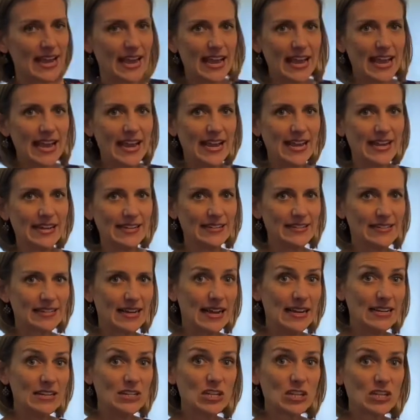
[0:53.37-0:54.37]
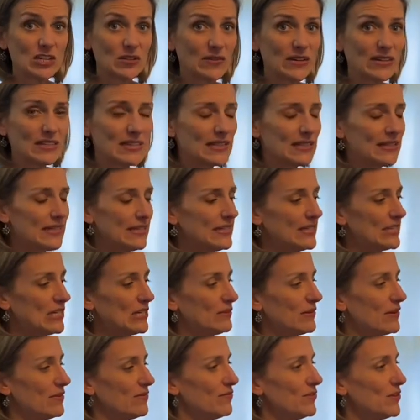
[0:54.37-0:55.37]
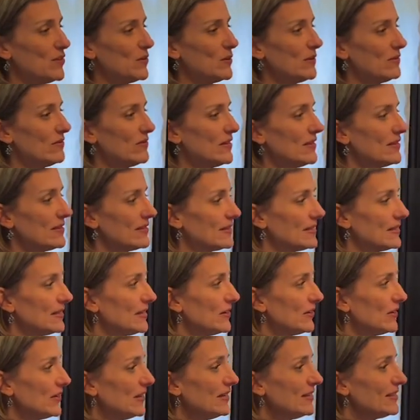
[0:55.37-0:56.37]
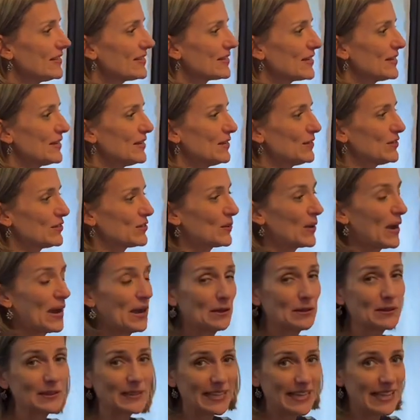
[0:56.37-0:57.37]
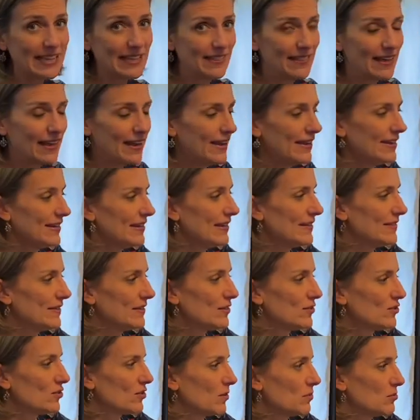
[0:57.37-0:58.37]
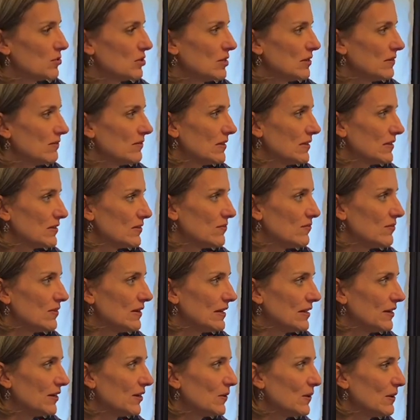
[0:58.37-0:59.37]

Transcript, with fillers: and I just recently did a review of this series, so I'll link that in the description of this video.